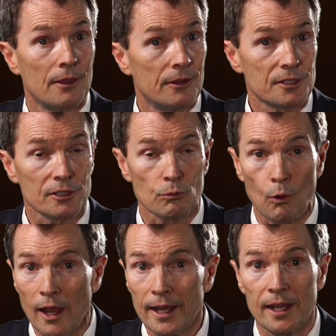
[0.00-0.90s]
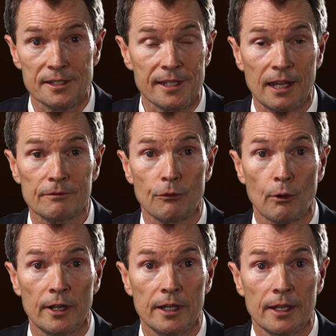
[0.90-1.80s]
this is why I stand
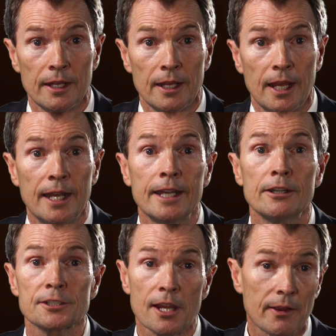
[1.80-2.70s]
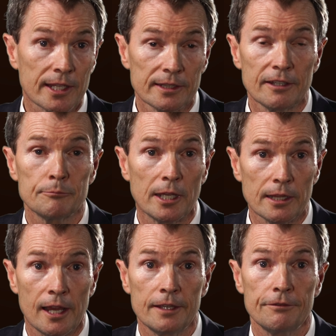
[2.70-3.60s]
for it, and here's how I can live my
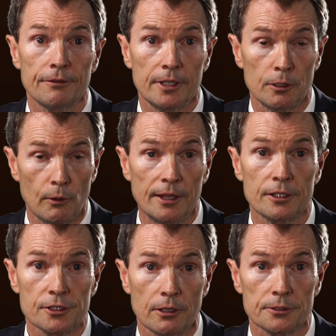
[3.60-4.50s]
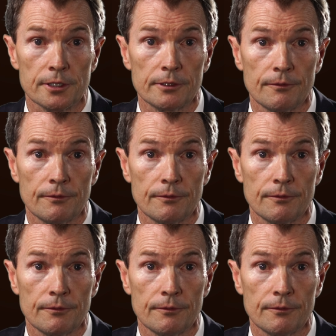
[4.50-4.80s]
life in a way that shows it.